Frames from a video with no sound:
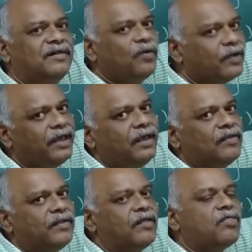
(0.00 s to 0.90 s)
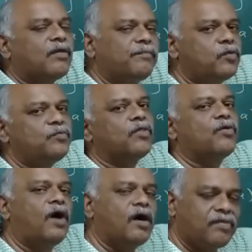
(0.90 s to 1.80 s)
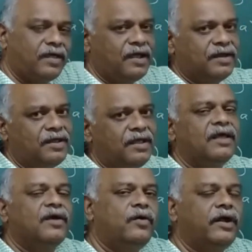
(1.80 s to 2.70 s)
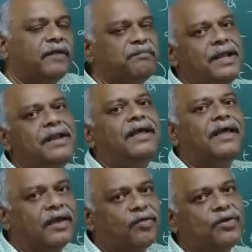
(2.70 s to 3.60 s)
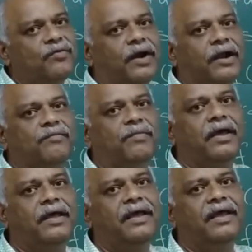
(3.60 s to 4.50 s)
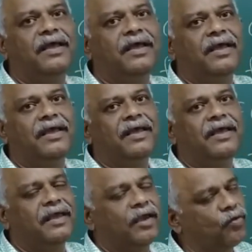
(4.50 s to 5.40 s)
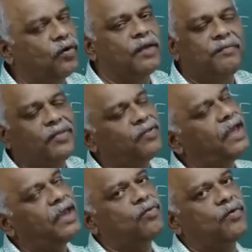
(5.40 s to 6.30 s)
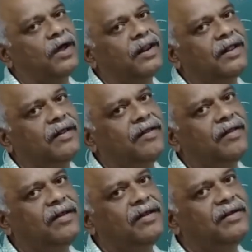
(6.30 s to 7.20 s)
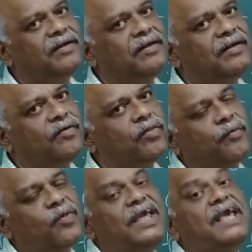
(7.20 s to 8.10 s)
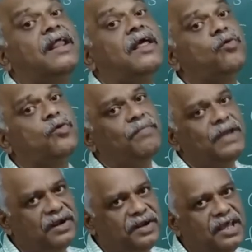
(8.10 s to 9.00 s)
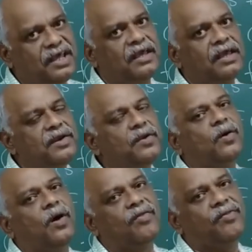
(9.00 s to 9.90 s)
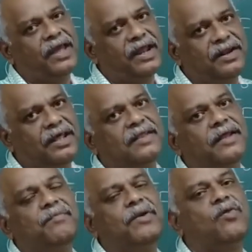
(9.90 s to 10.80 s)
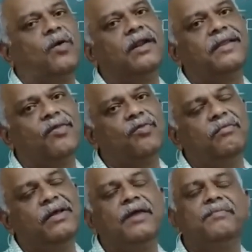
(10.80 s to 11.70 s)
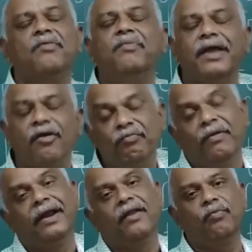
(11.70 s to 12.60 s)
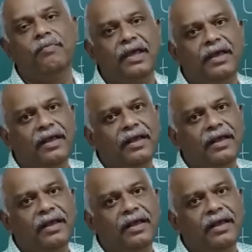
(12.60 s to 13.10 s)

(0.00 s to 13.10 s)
Okay, that is, suppose it was cos 80, it would have been s divided by s square plus a square. Suppose e raised to bt into cos 80, that means all the s will be replaced by s minus b.